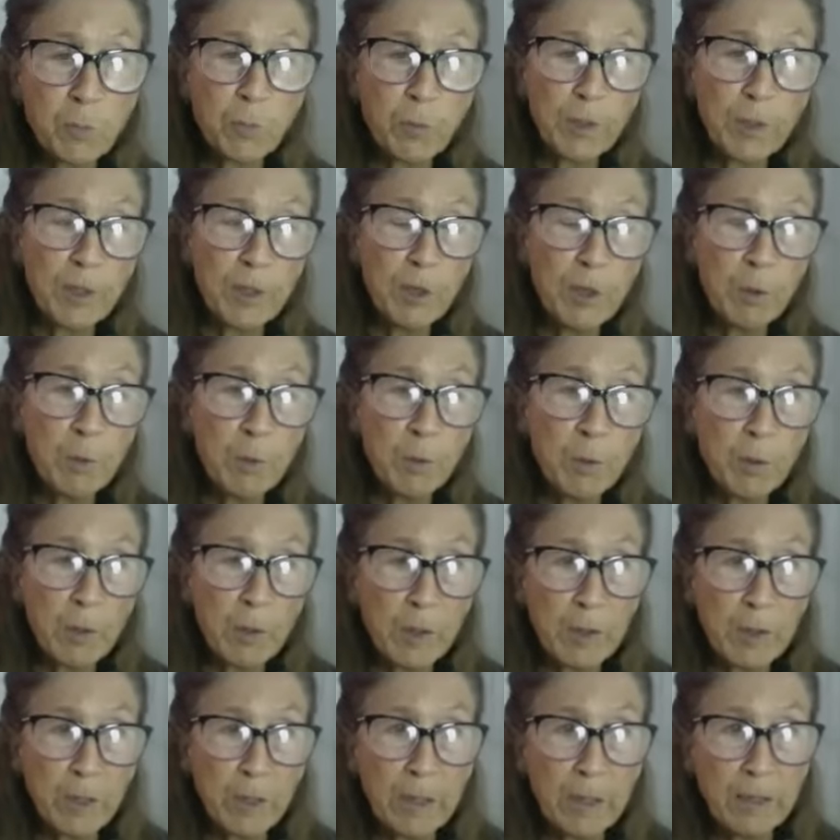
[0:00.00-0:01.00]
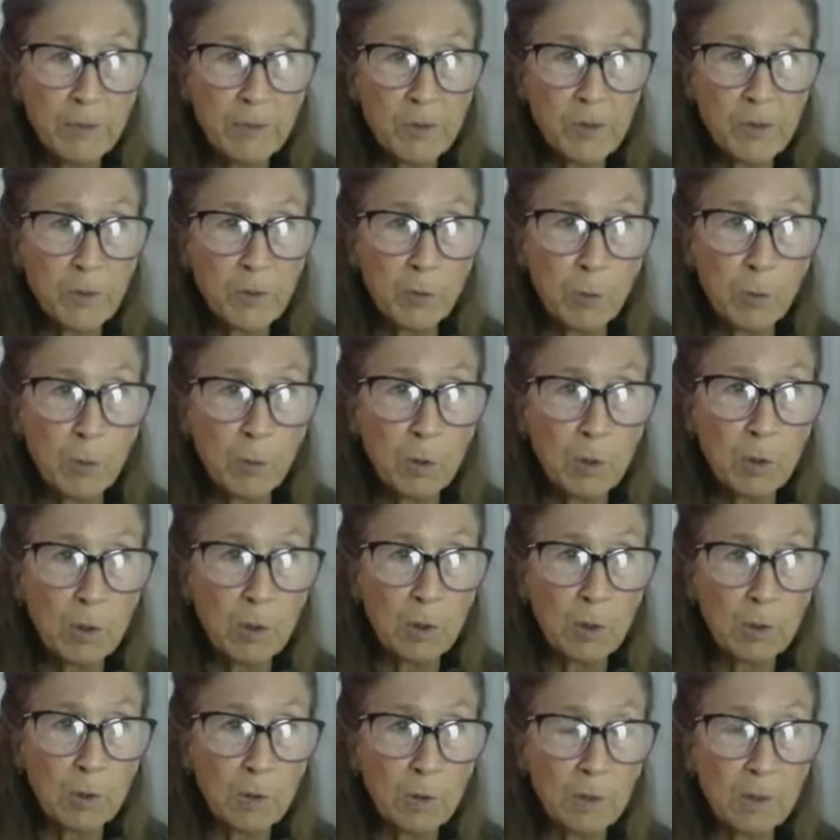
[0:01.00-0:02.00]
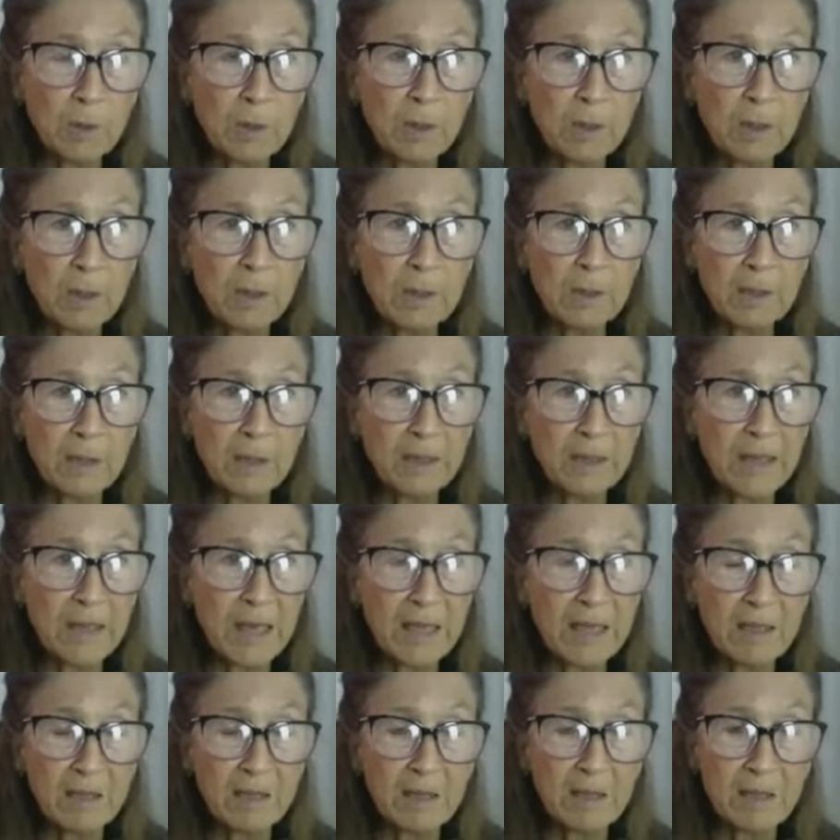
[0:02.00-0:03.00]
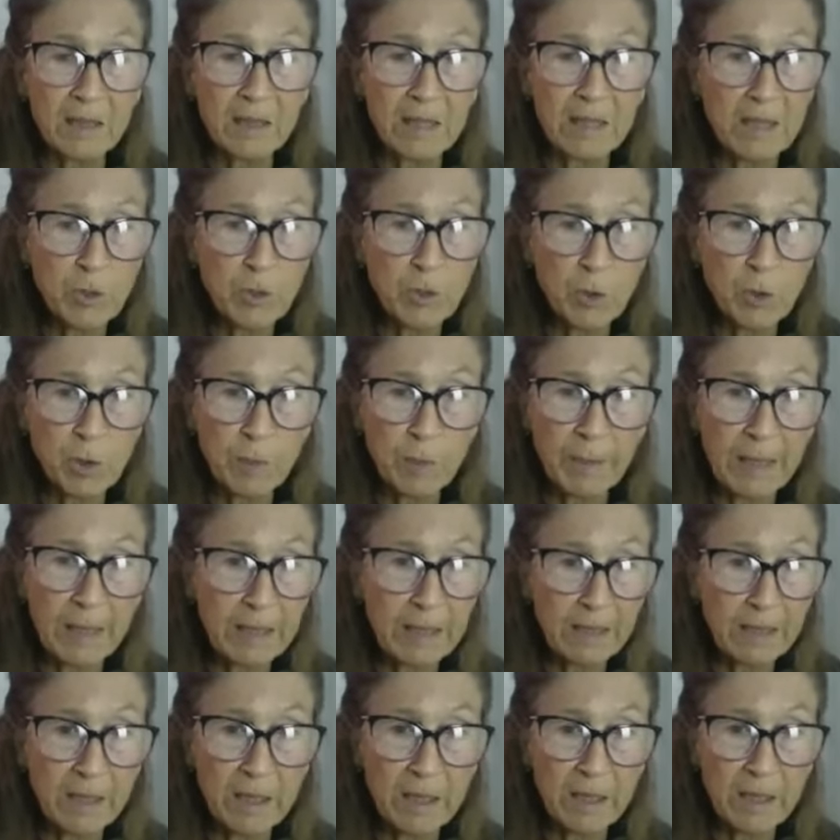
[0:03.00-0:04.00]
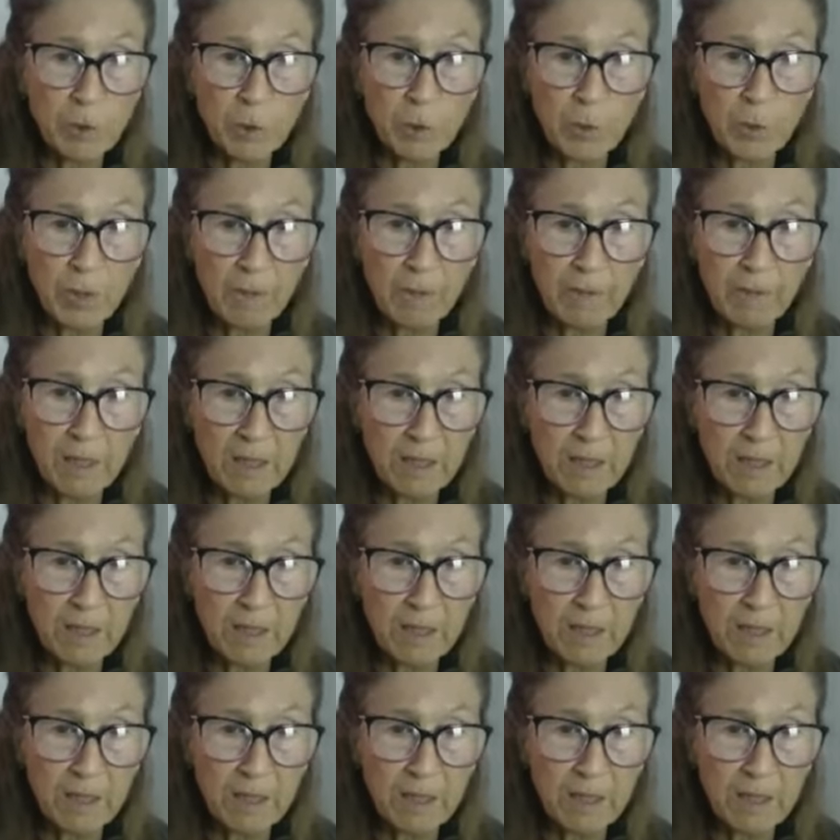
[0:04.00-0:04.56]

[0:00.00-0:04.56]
when you were in school, did they teach about the history of the